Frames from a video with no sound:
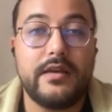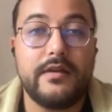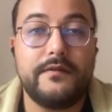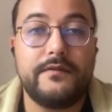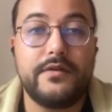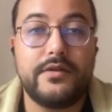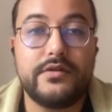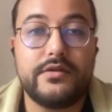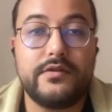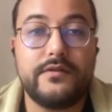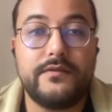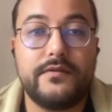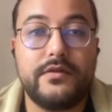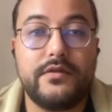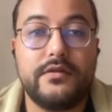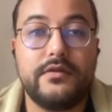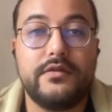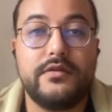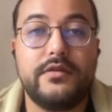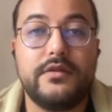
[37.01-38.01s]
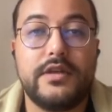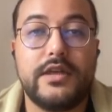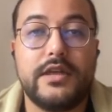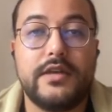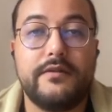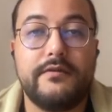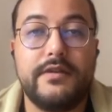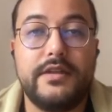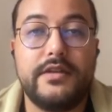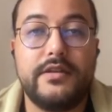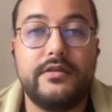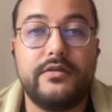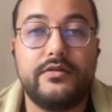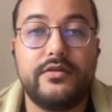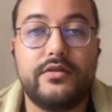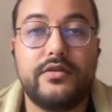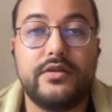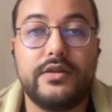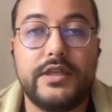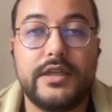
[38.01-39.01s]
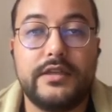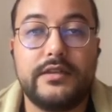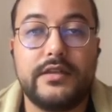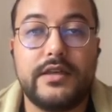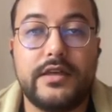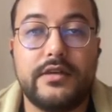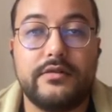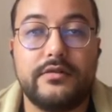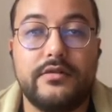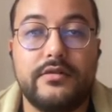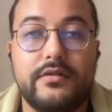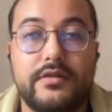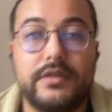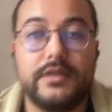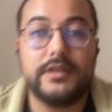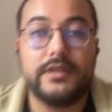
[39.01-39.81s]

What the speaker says: First of all, we need to connect our Google